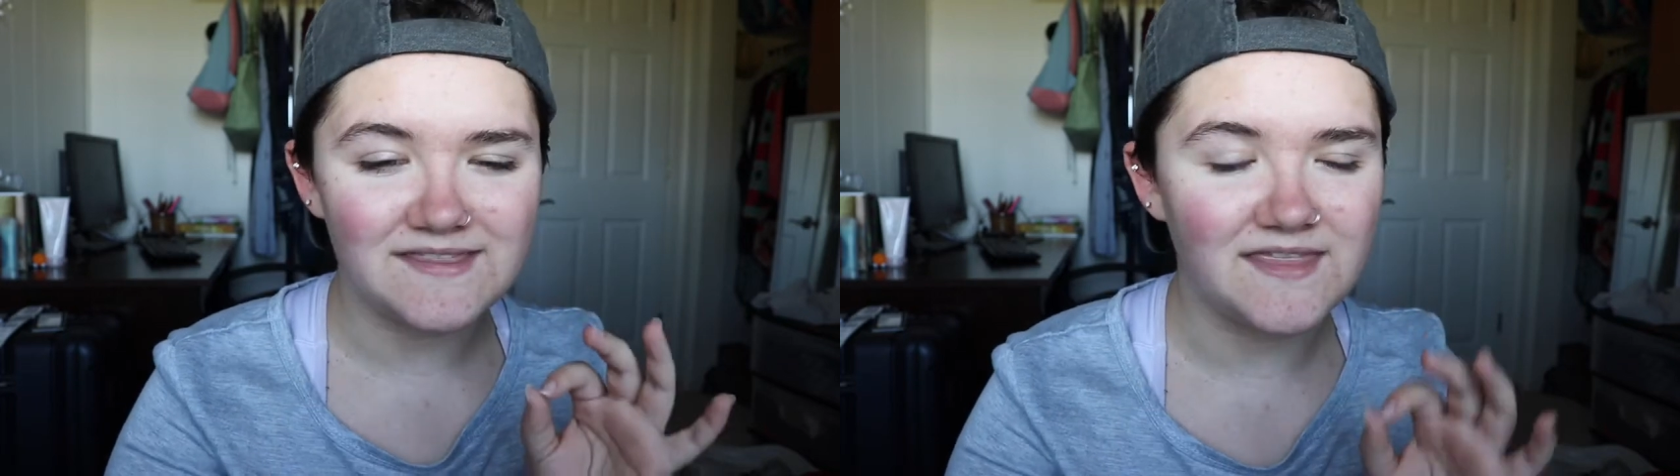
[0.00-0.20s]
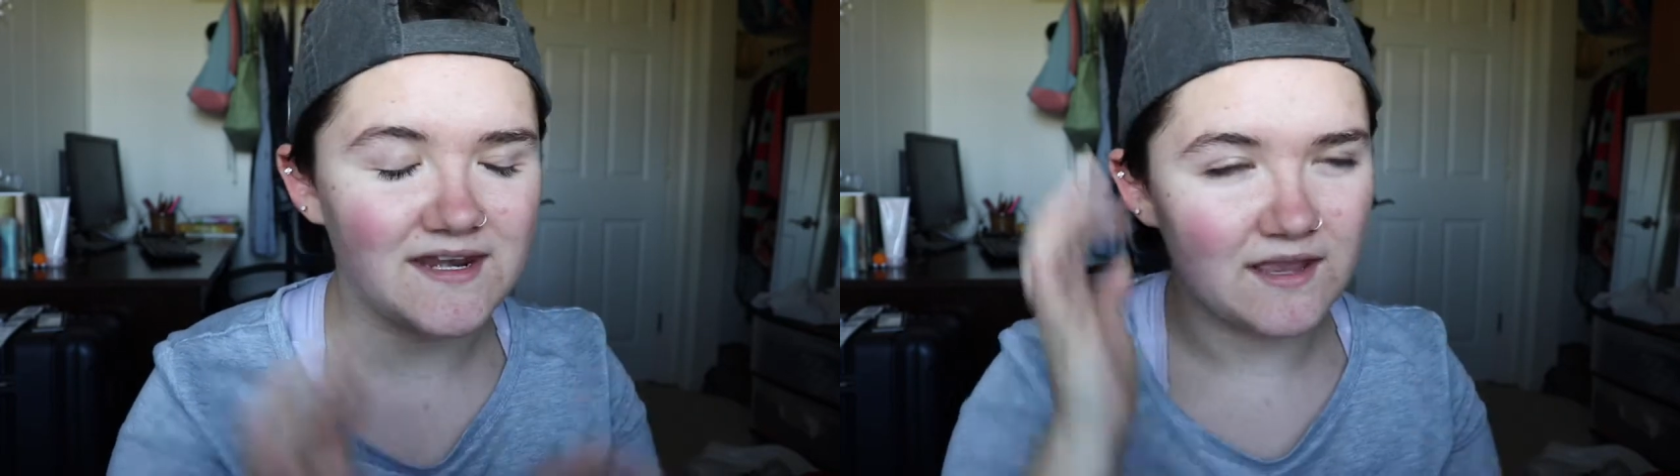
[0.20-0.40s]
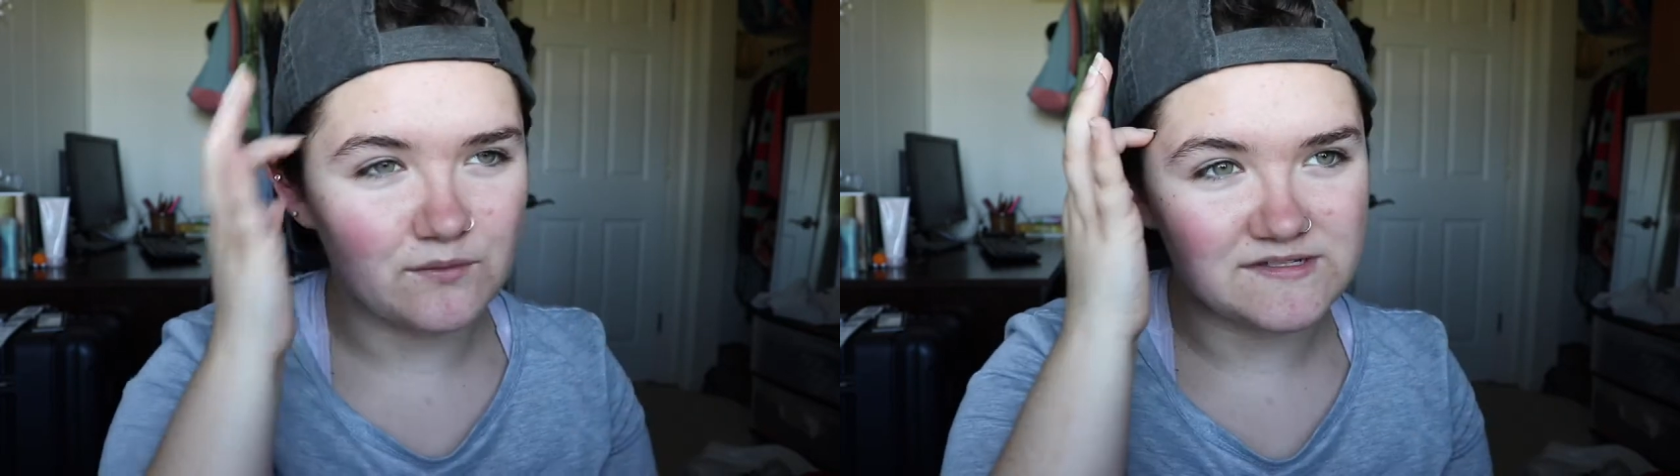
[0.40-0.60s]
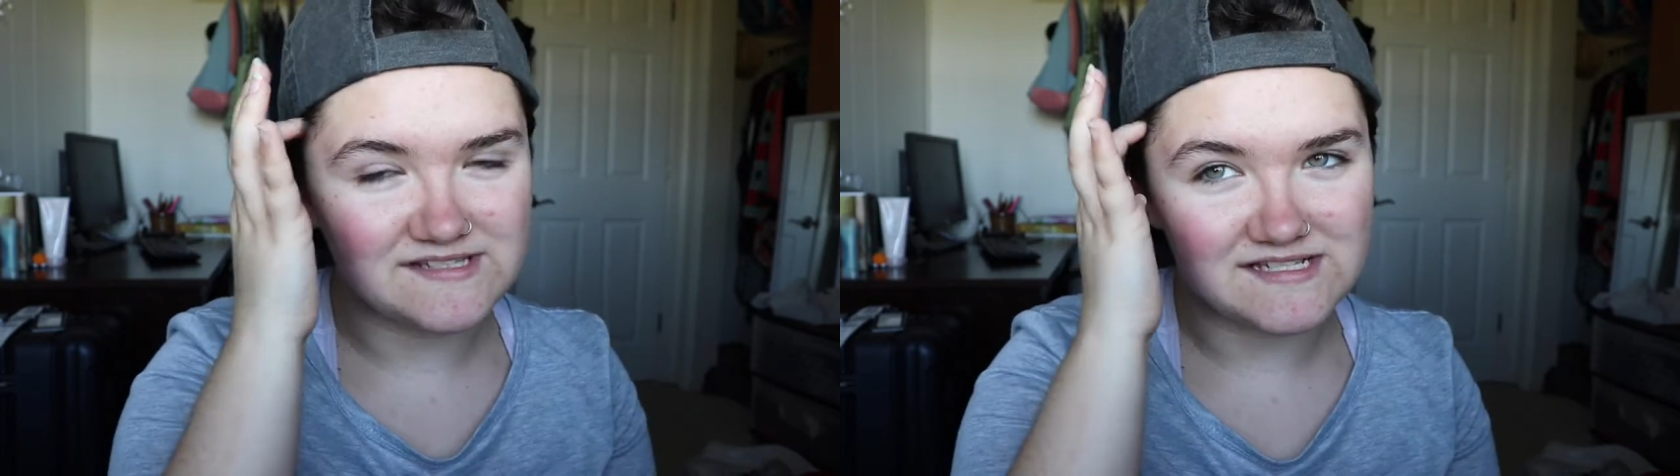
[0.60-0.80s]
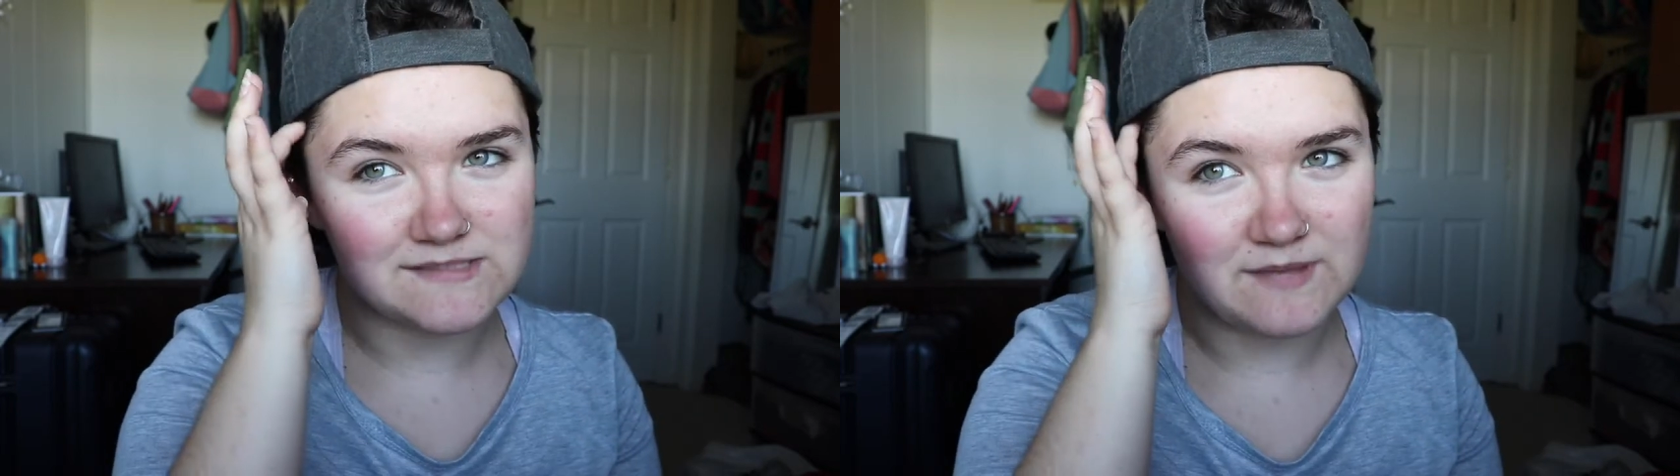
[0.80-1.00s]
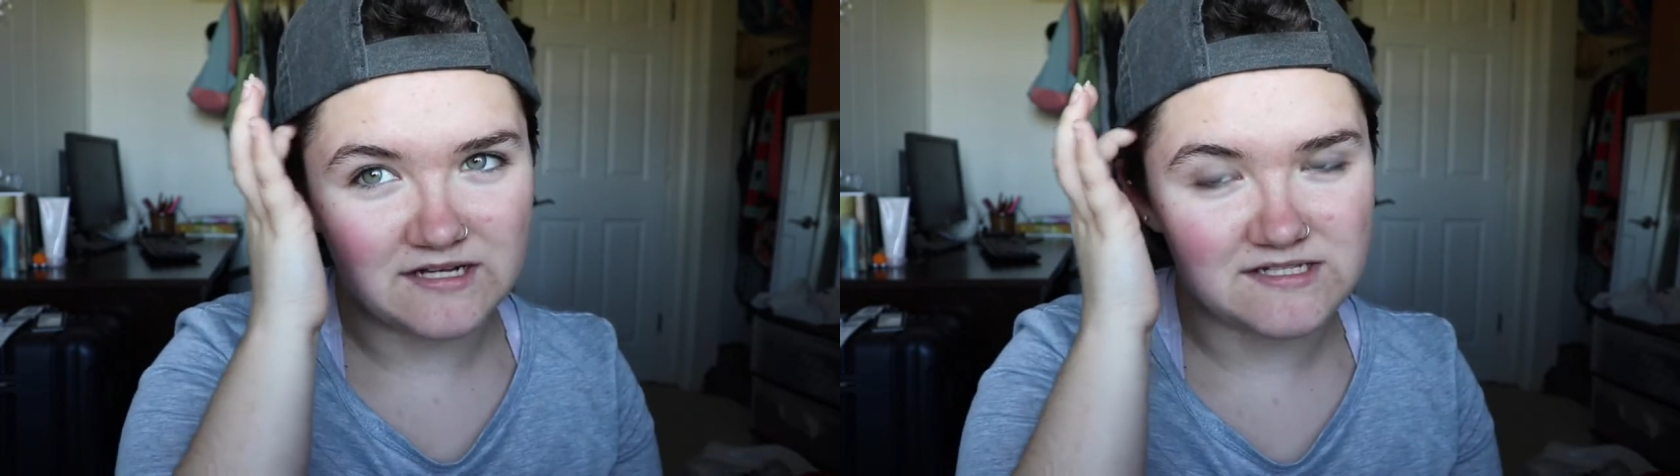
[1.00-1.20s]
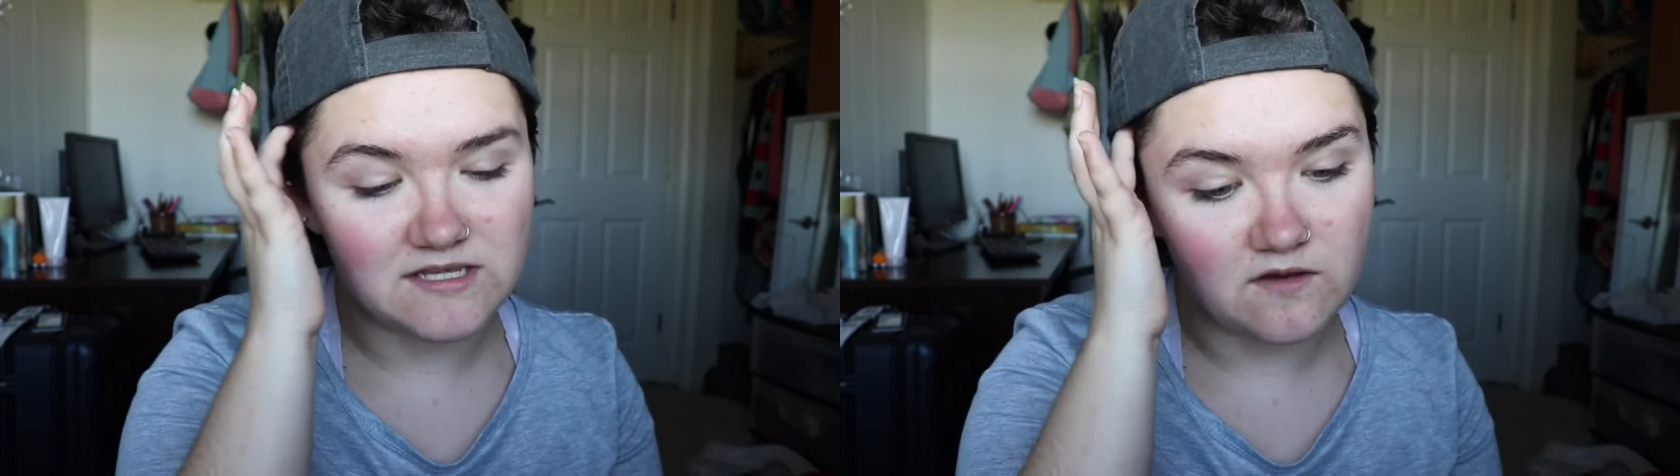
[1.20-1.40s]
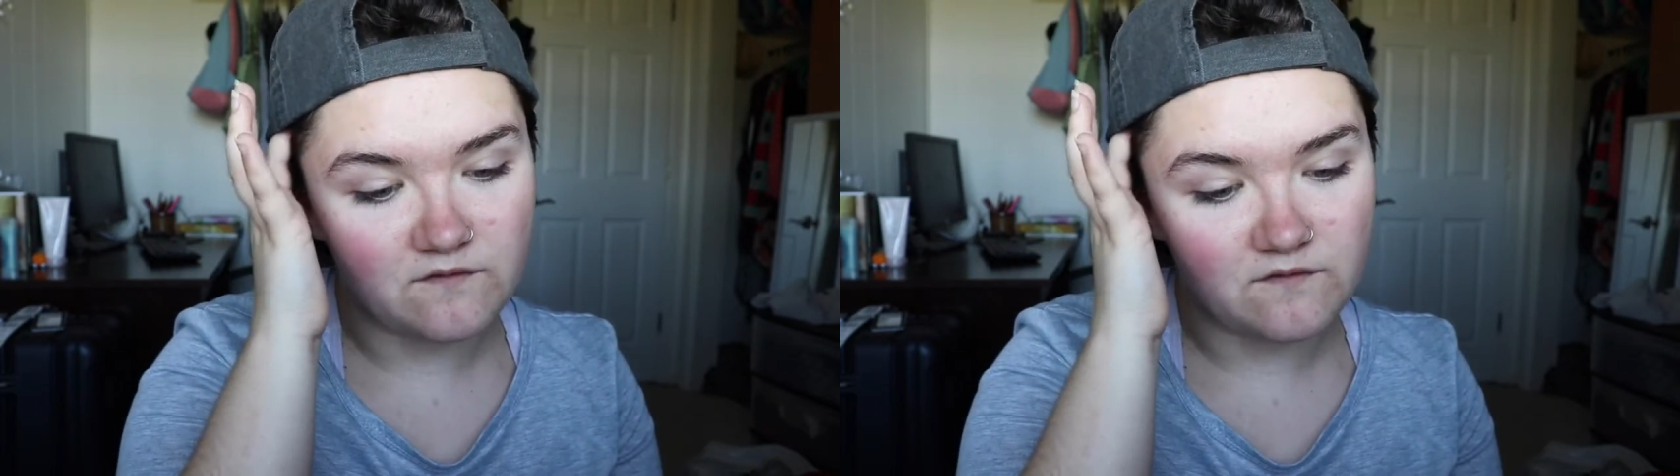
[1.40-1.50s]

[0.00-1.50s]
than I was expecting